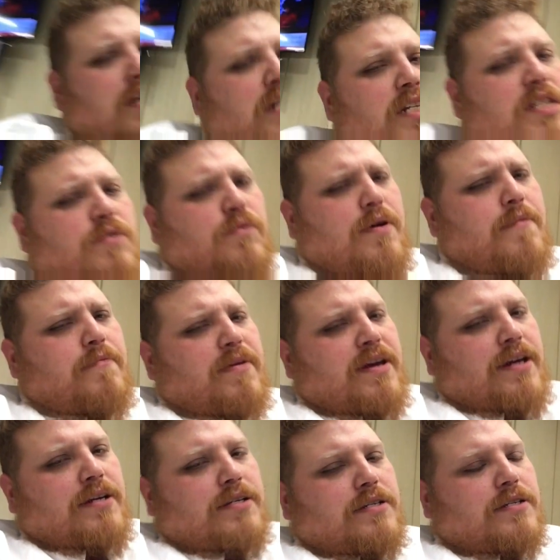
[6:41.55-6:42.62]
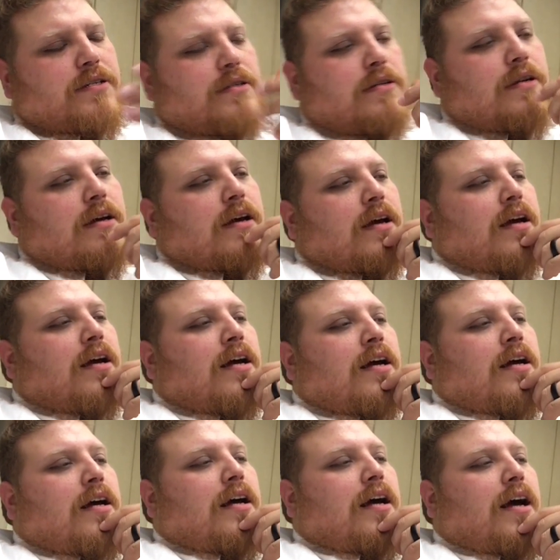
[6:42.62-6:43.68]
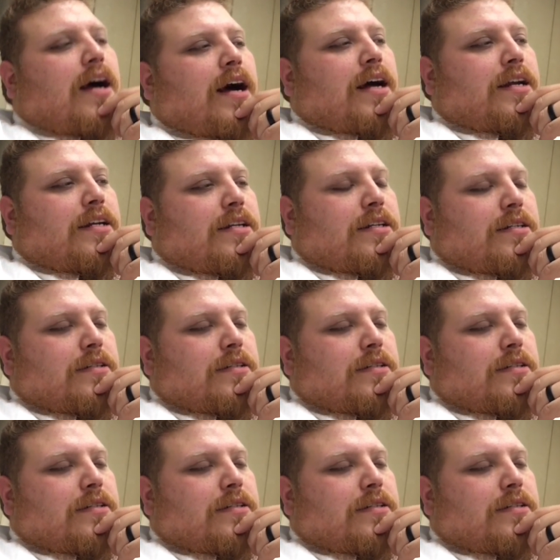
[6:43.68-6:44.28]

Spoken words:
swim baits, and